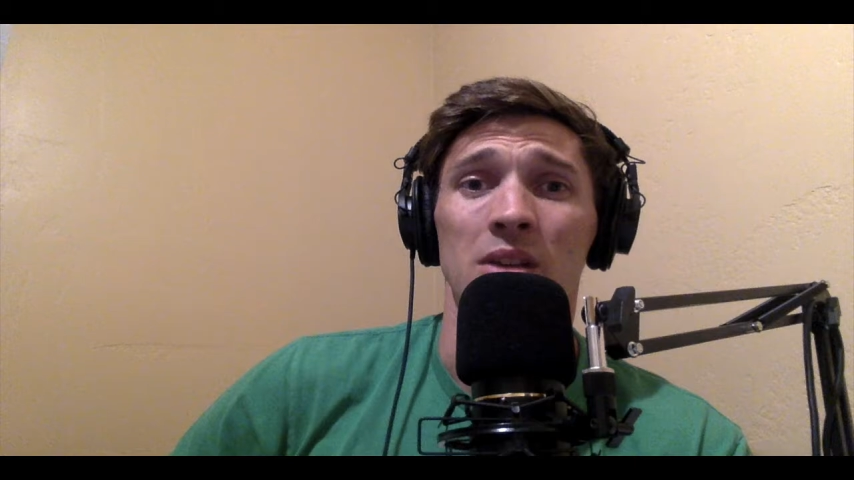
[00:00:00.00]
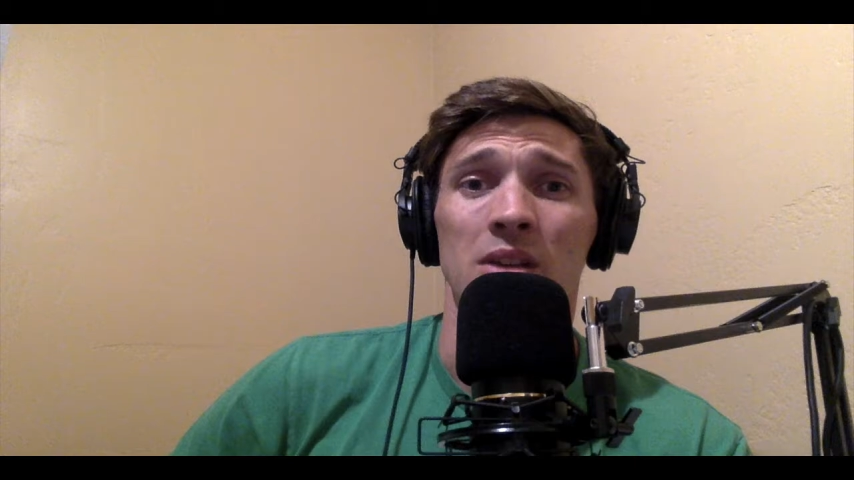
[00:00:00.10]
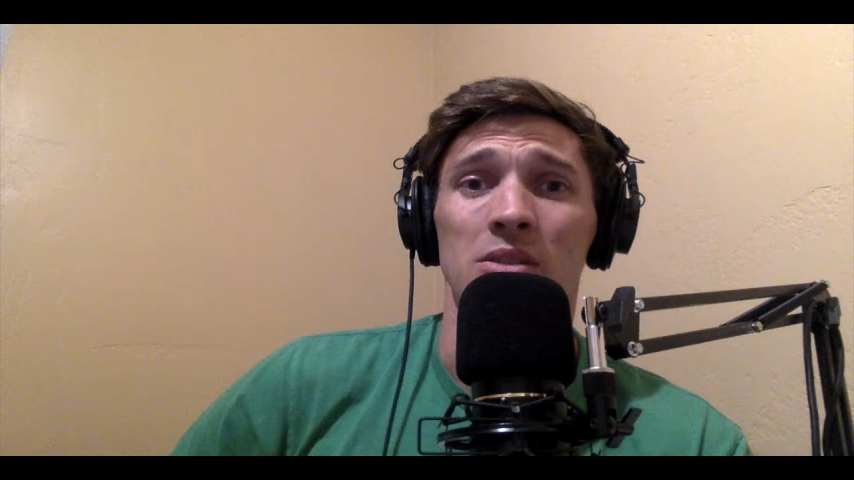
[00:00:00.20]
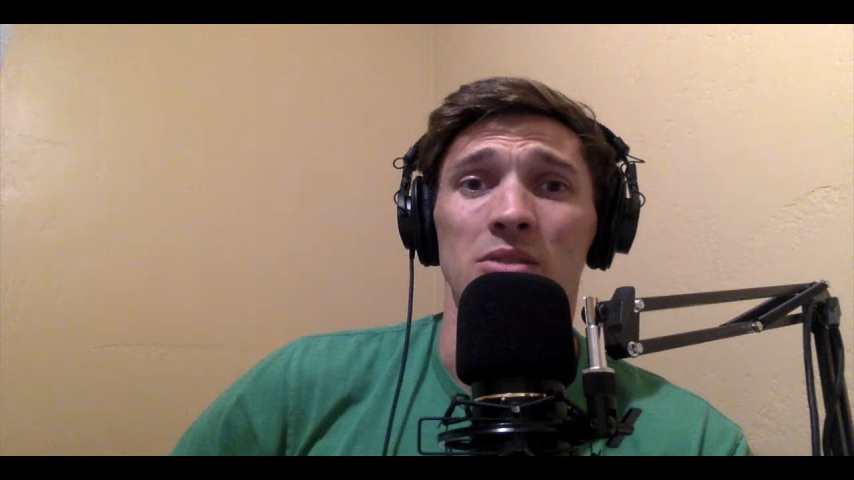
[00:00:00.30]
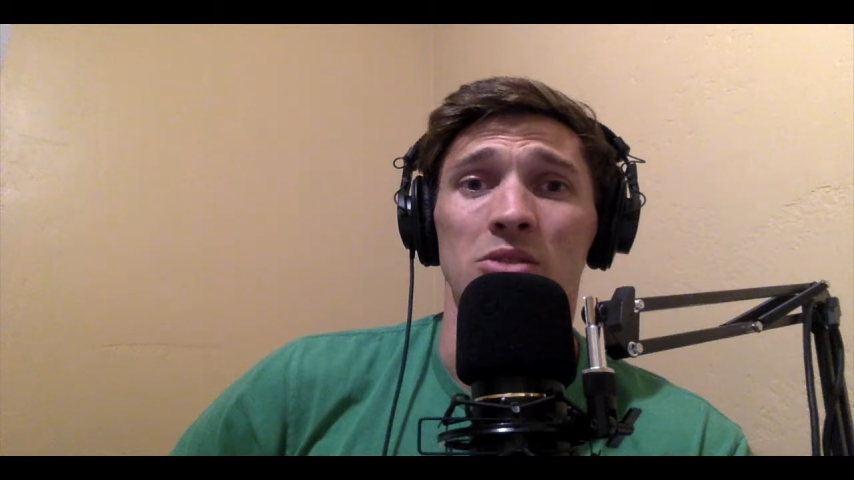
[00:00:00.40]

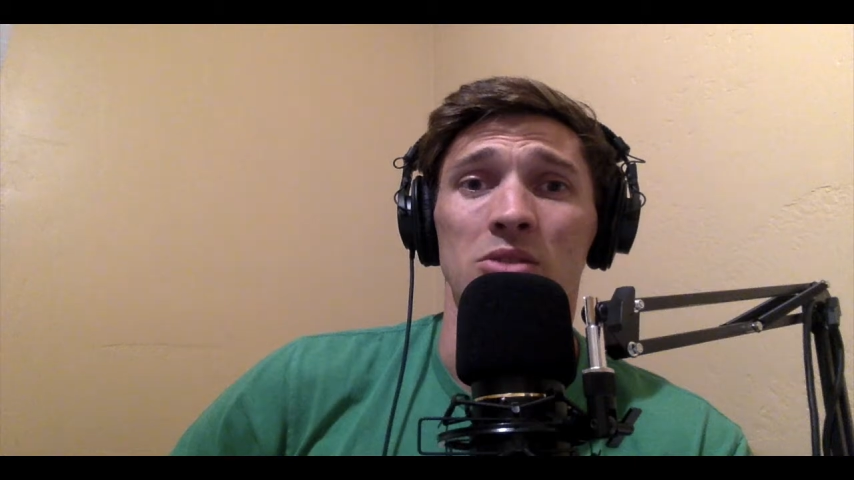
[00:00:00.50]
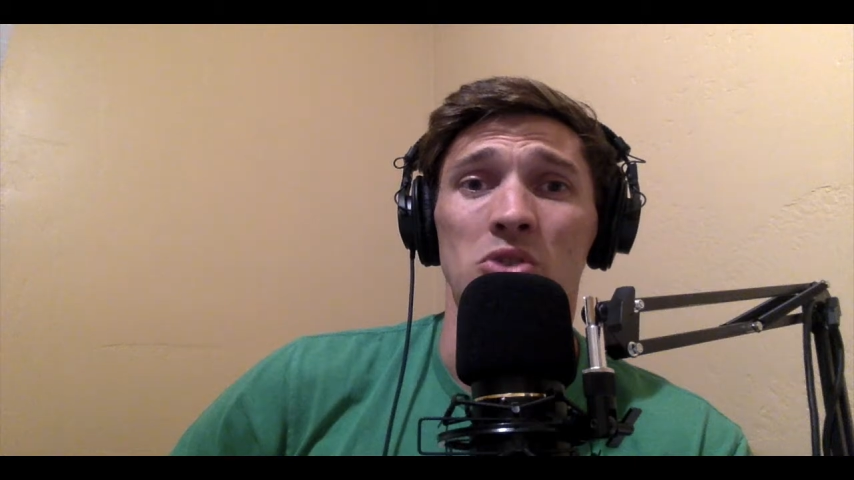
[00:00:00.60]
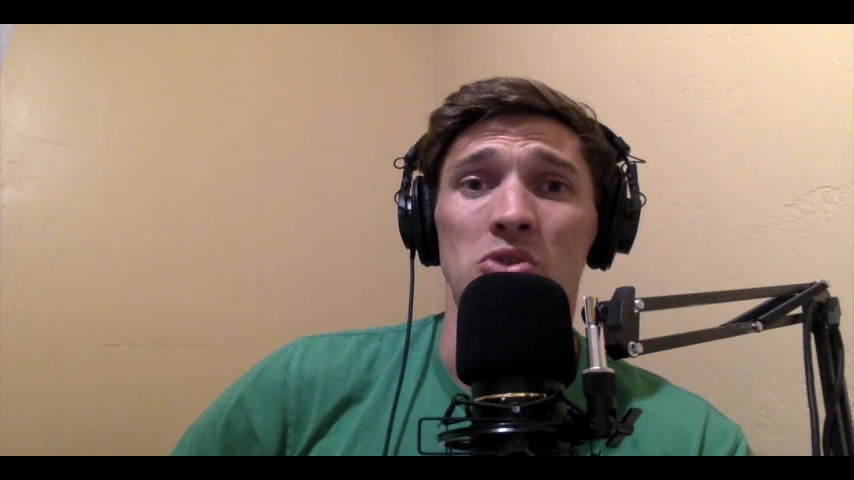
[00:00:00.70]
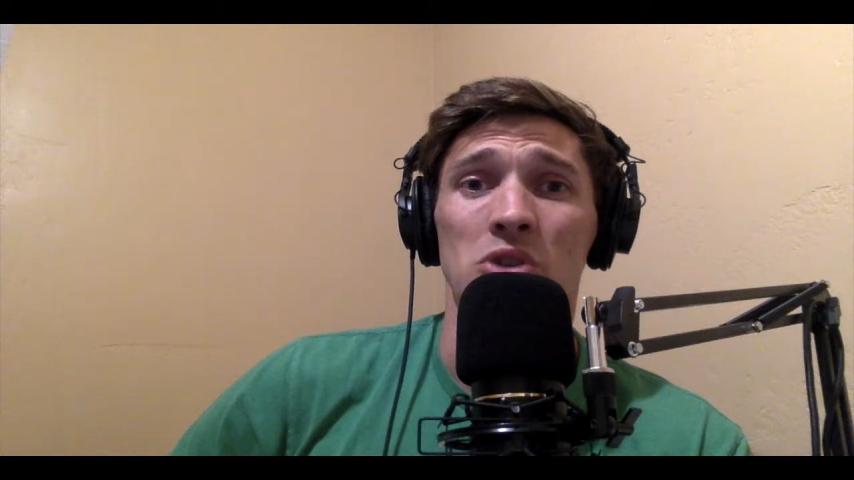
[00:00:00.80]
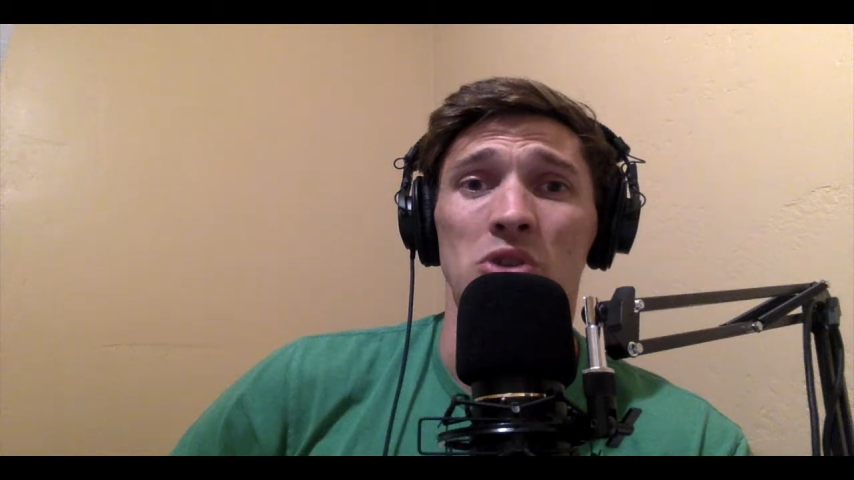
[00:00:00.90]
so you
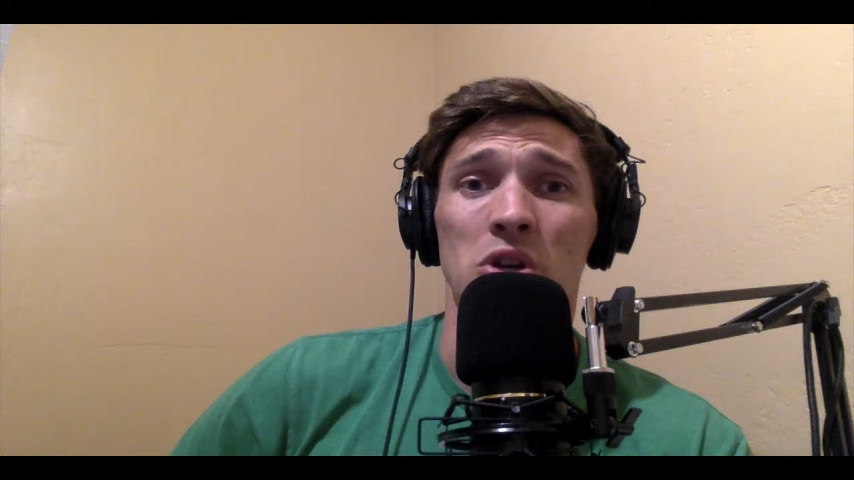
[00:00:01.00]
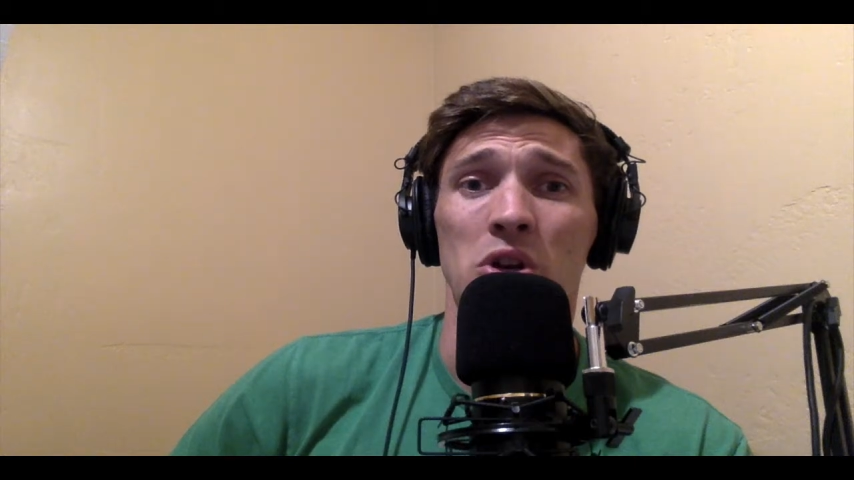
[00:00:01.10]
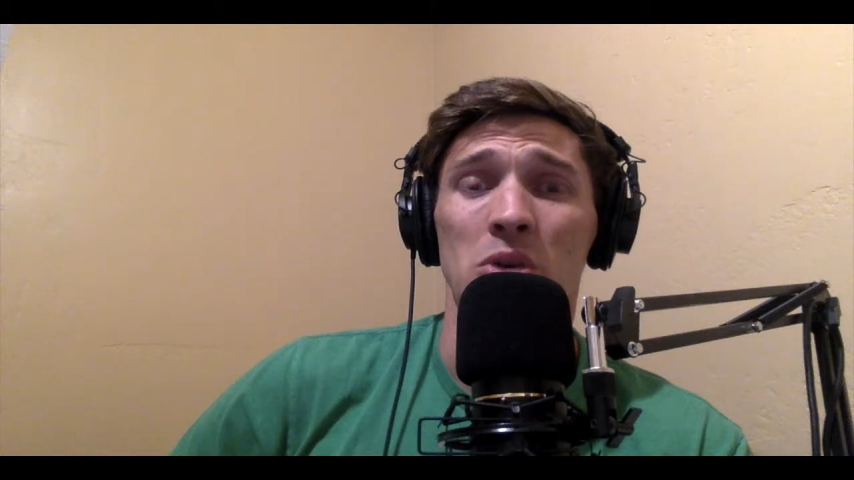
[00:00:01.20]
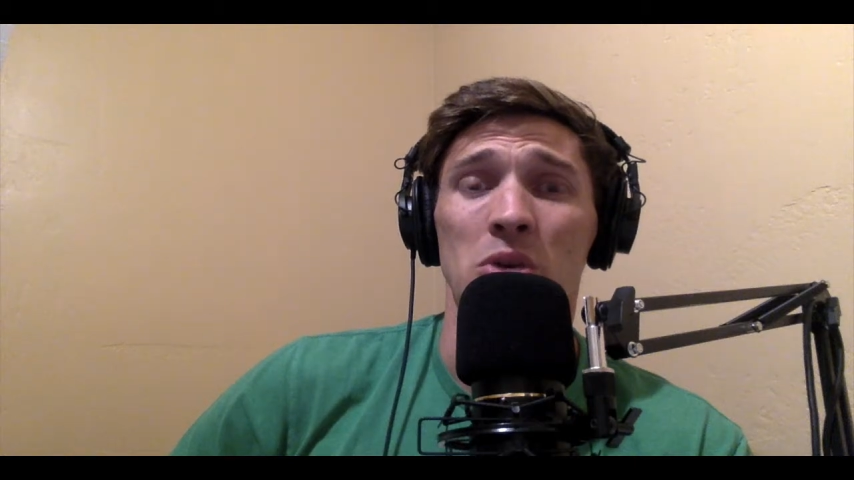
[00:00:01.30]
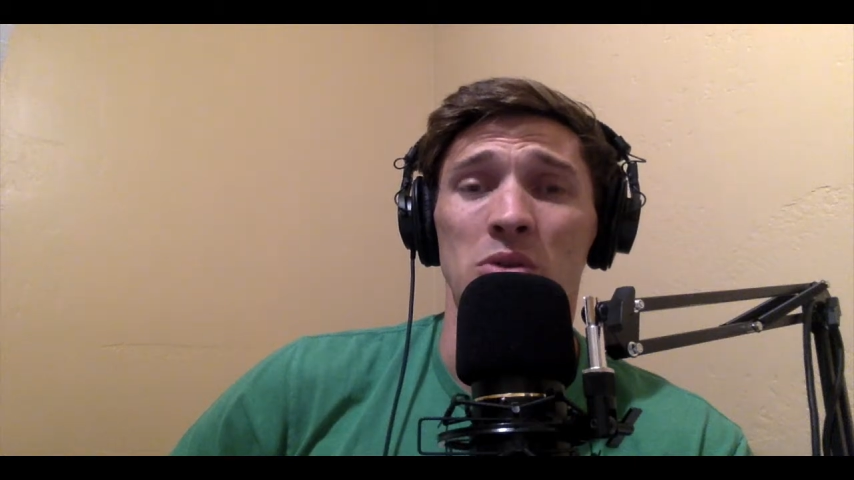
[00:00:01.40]
should
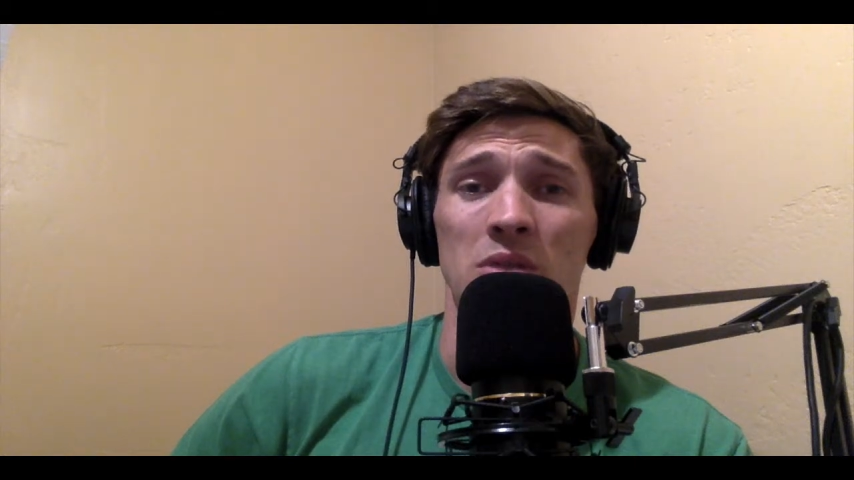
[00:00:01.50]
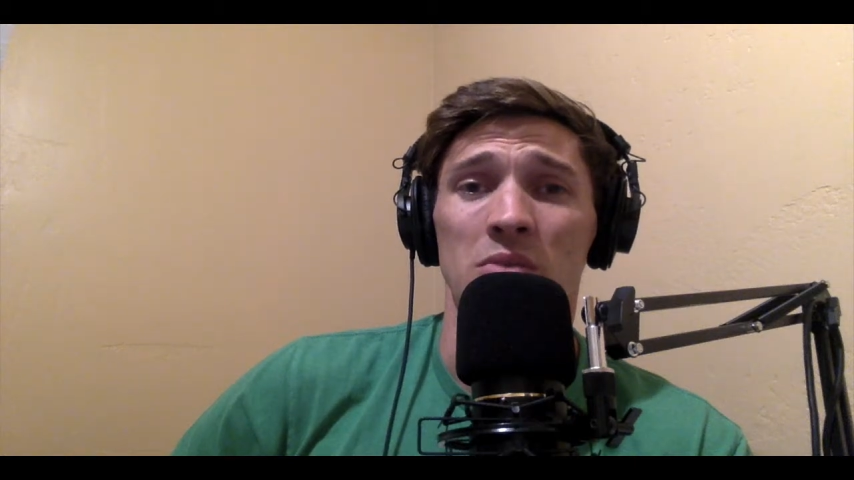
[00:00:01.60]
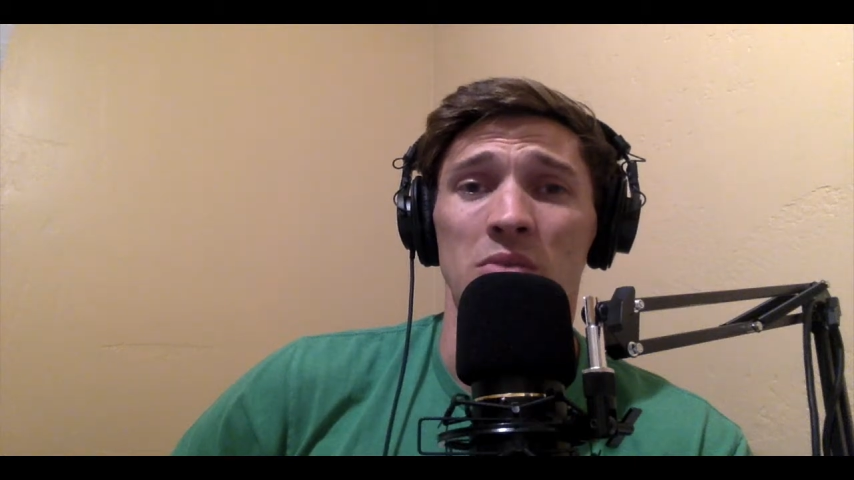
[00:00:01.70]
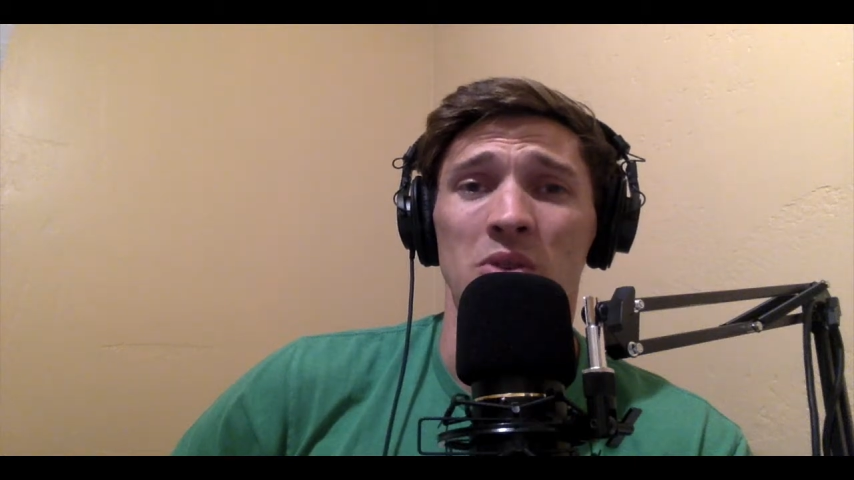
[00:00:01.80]
know something?